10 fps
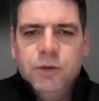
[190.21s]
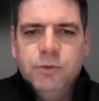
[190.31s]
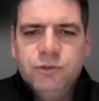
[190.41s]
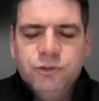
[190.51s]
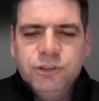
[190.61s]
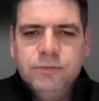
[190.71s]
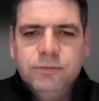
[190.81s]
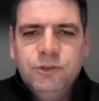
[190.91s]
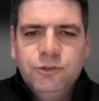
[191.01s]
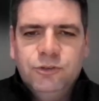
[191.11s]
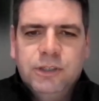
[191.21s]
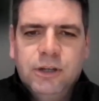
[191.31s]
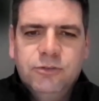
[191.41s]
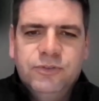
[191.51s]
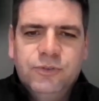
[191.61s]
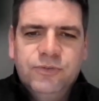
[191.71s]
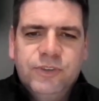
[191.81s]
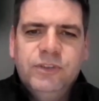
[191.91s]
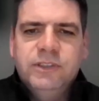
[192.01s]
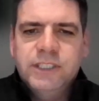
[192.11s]
You know, we're touching close to
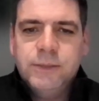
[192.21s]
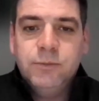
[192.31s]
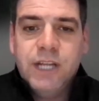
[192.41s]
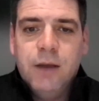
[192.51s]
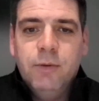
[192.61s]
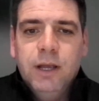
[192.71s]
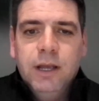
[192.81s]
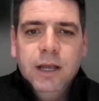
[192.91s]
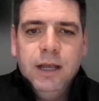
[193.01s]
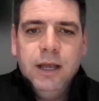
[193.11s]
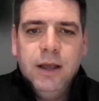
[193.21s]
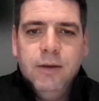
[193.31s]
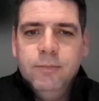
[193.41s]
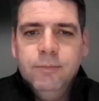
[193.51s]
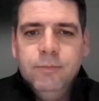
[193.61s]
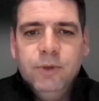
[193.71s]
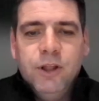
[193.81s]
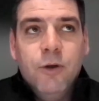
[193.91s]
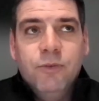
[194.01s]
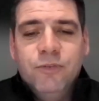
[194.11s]
50 teams now,
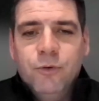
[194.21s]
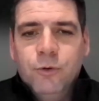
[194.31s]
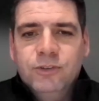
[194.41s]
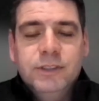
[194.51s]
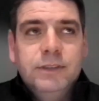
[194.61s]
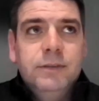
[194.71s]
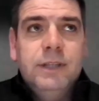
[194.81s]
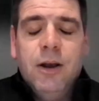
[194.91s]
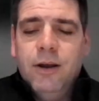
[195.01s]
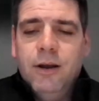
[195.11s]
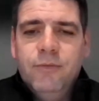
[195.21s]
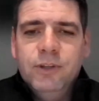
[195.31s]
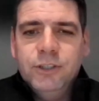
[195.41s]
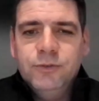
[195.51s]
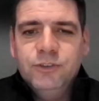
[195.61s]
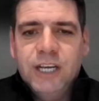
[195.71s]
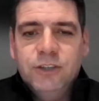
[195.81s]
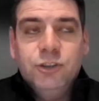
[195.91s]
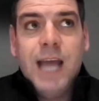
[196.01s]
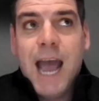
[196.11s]
with over 40 that are for the youth section.